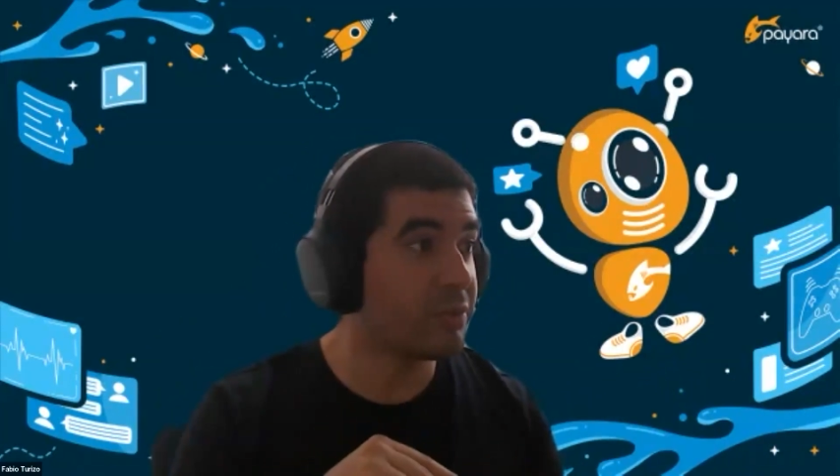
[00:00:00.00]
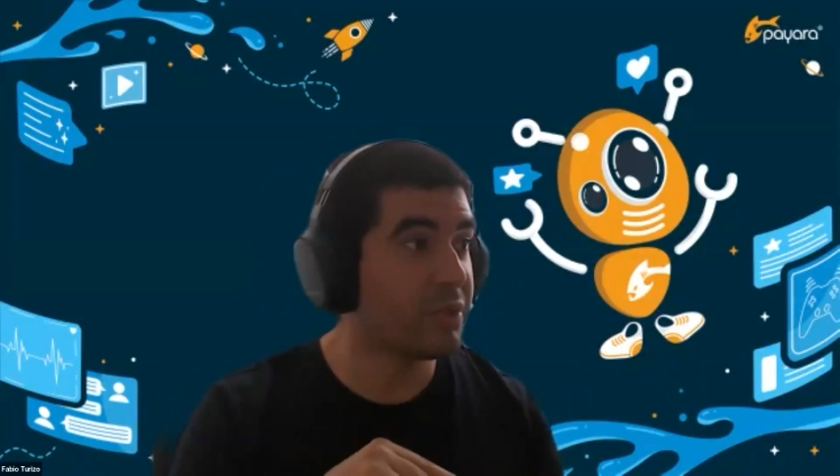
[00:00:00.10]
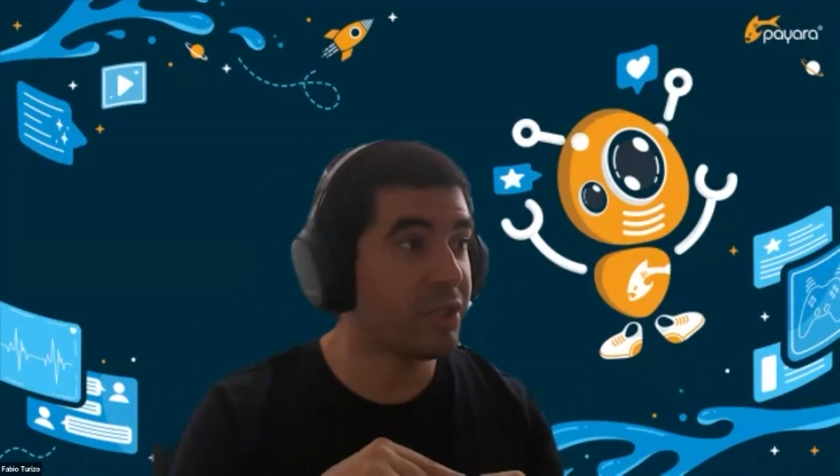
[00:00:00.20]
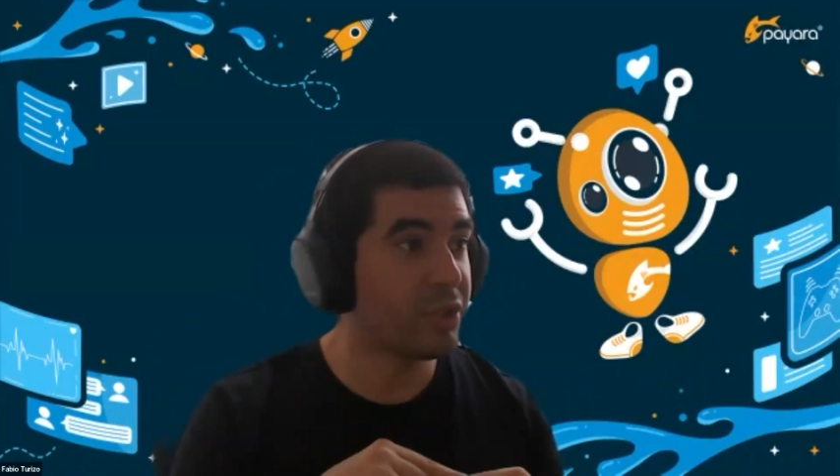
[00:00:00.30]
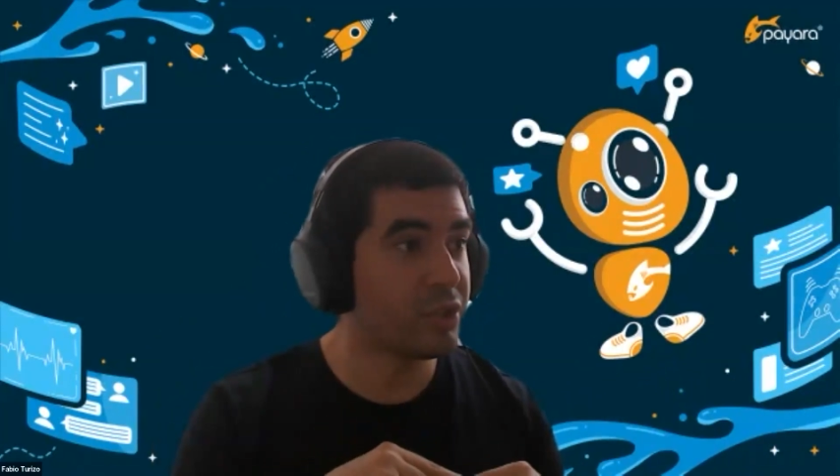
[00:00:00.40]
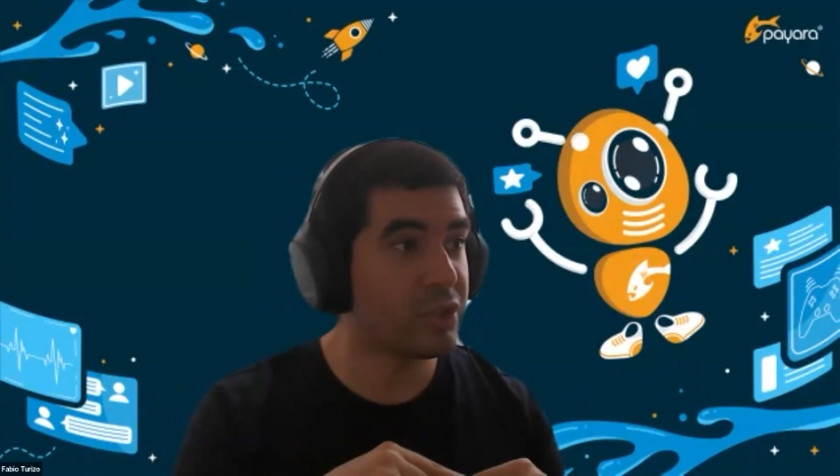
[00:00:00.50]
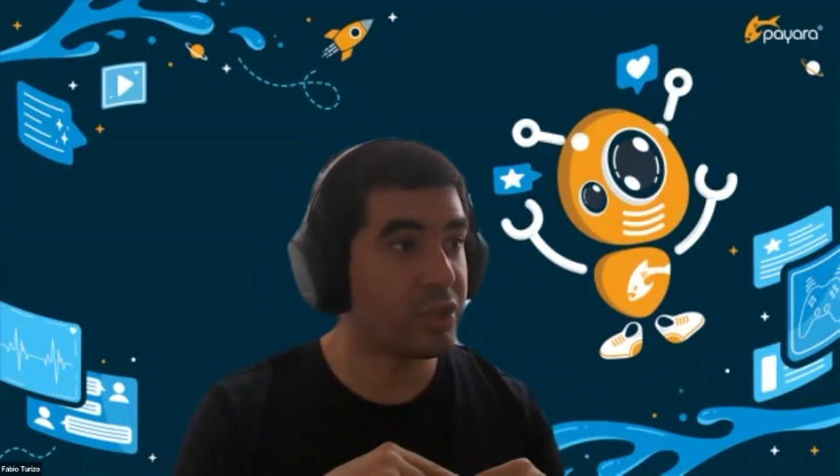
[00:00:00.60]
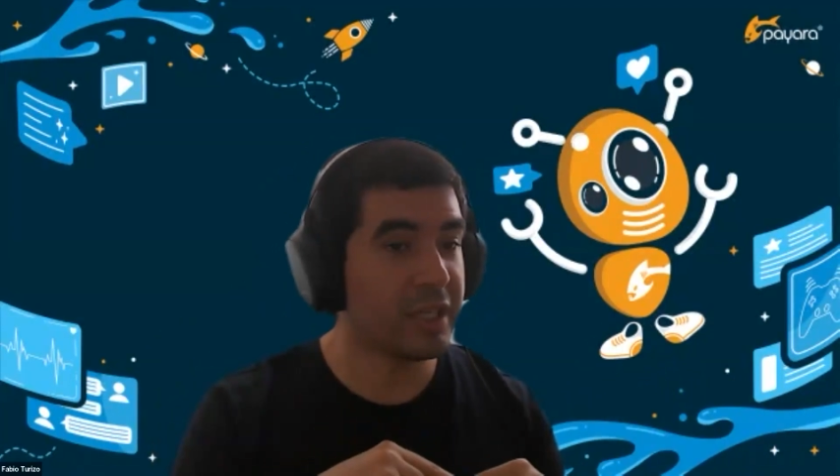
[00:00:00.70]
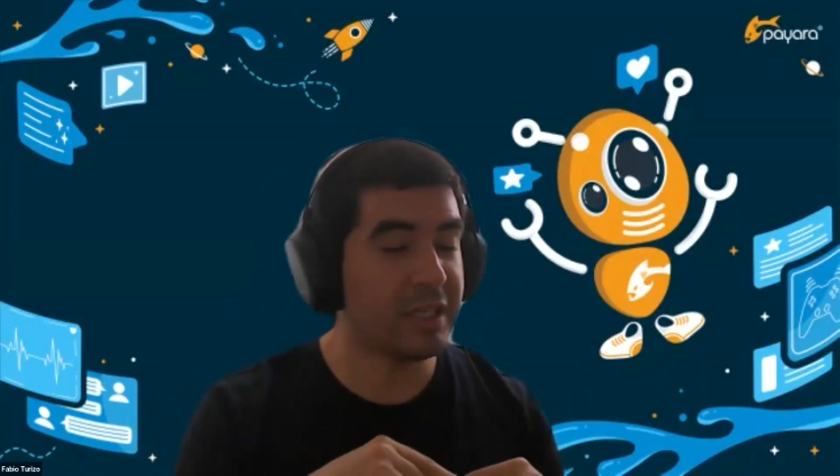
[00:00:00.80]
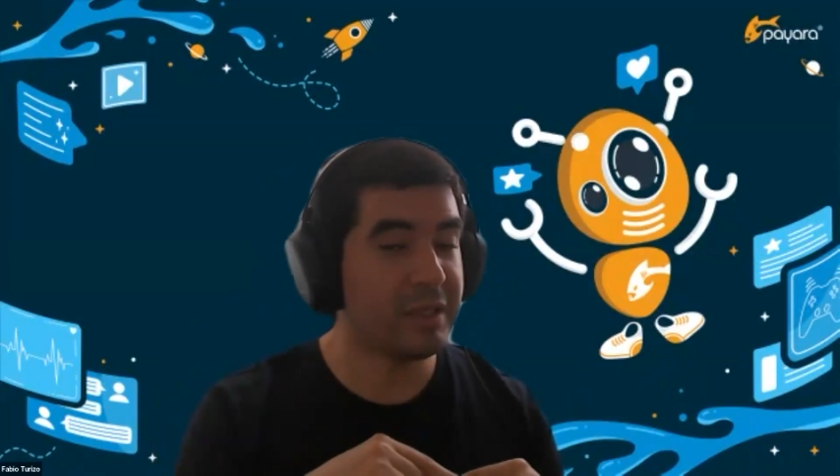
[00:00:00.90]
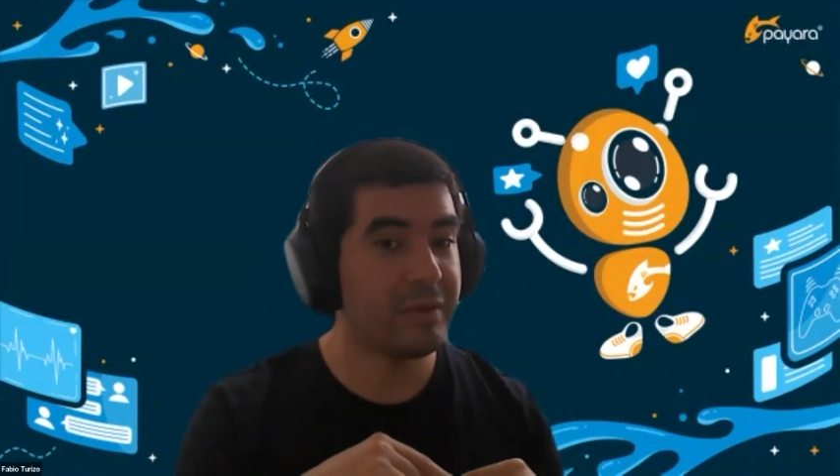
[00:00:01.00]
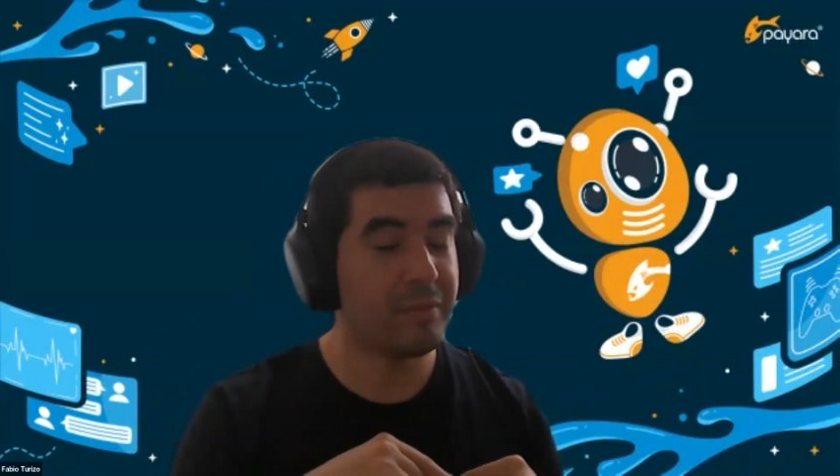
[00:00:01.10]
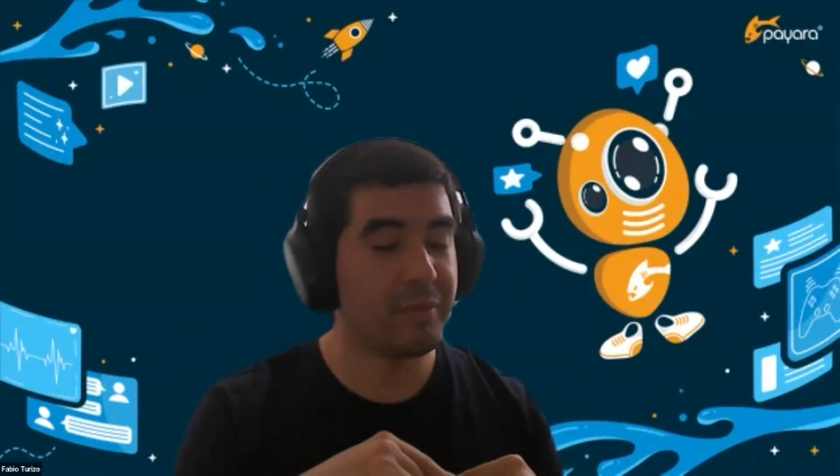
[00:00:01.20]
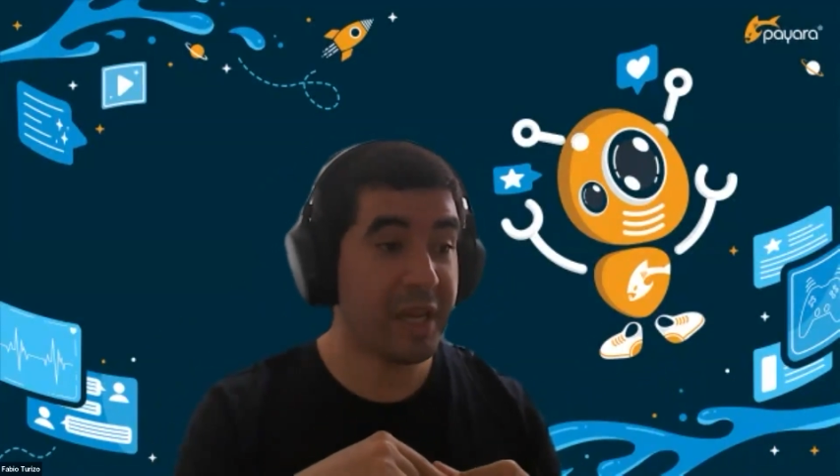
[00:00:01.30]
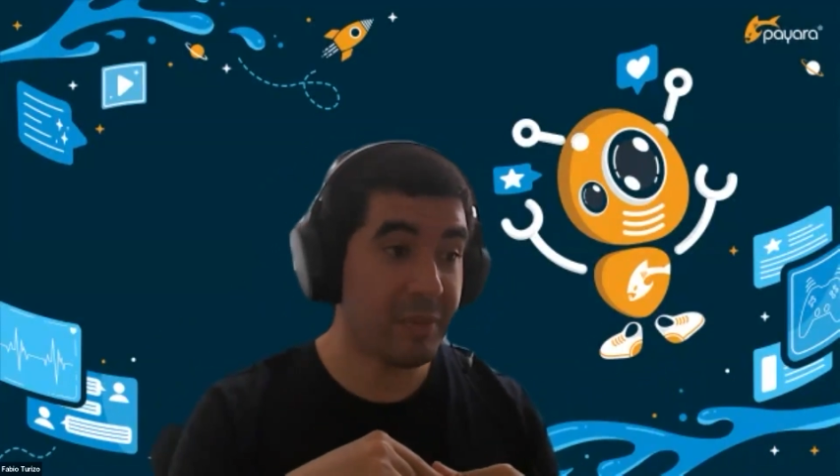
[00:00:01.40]
because in
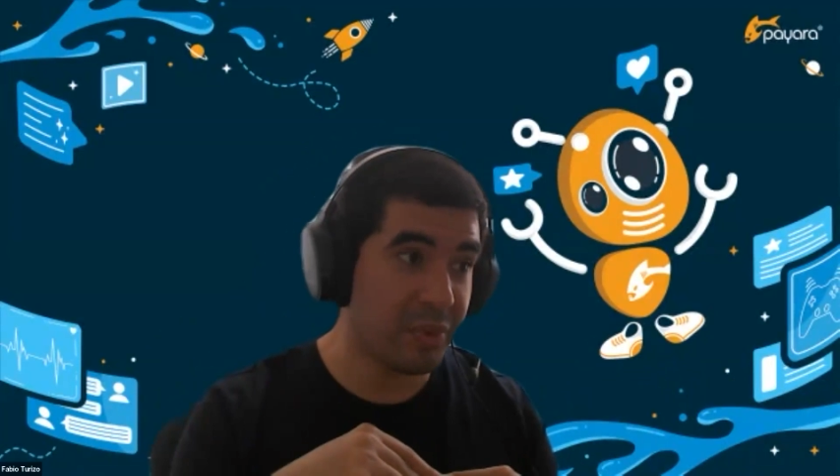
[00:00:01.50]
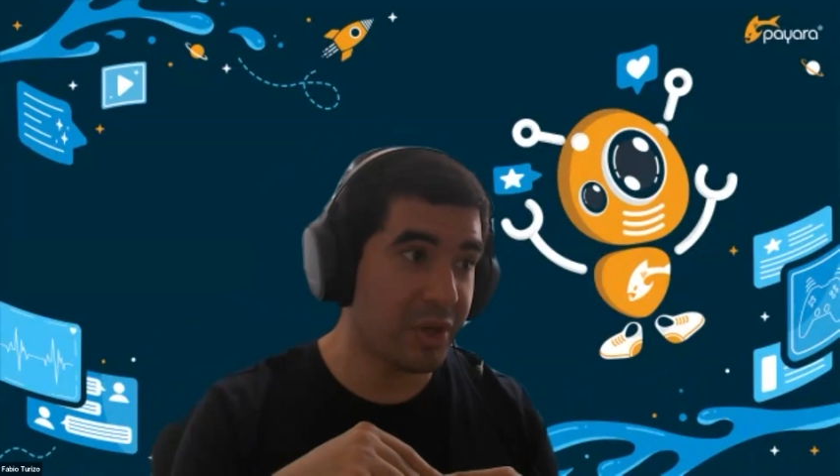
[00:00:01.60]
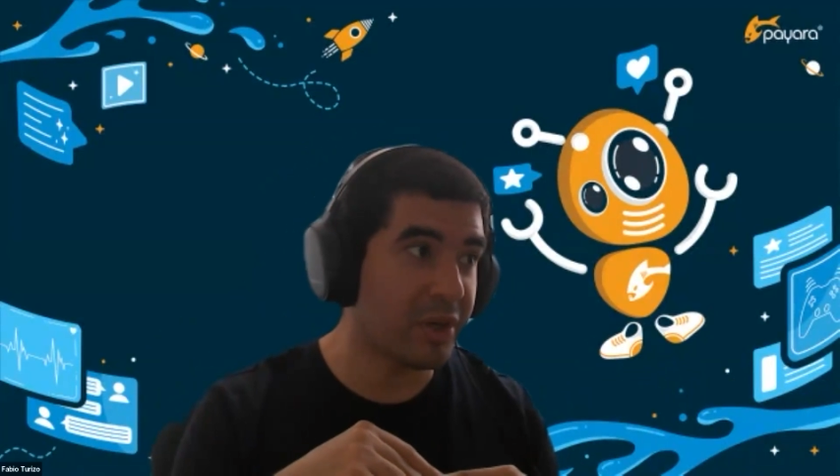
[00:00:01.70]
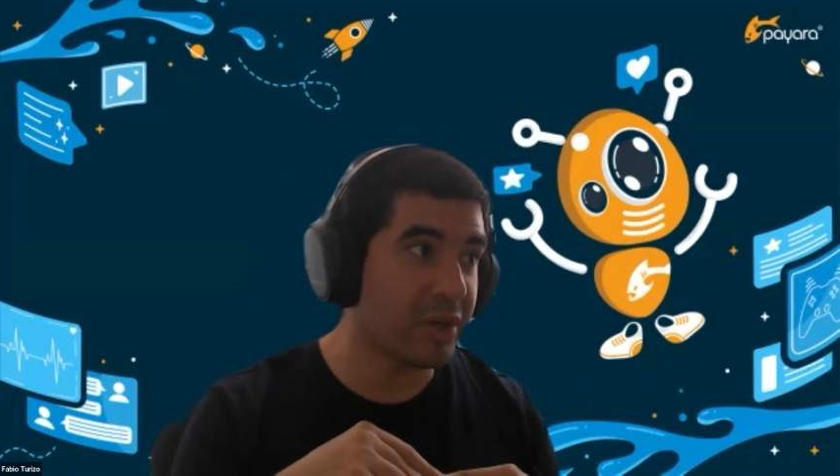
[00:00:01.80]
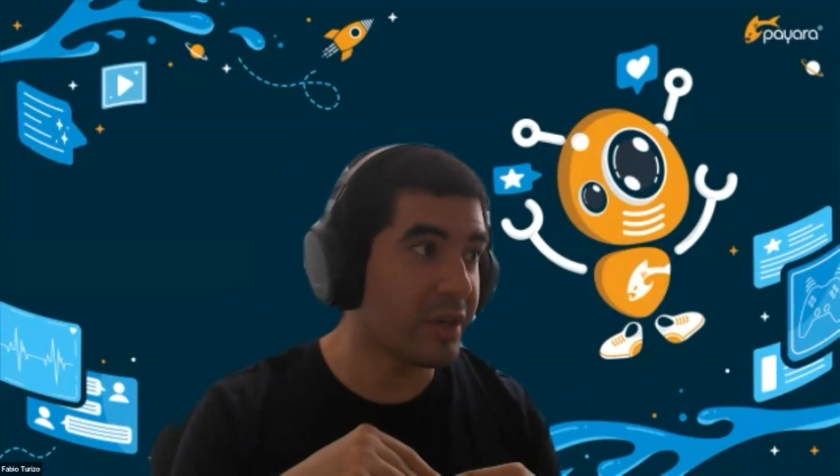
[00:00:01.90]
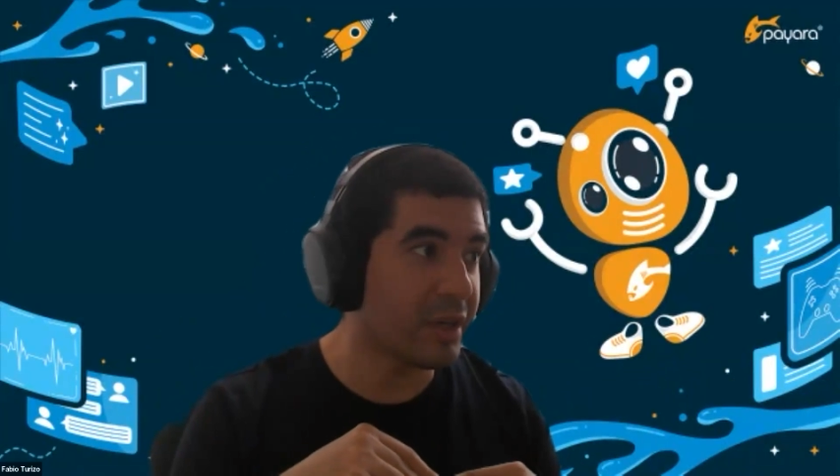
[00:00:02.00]
paper,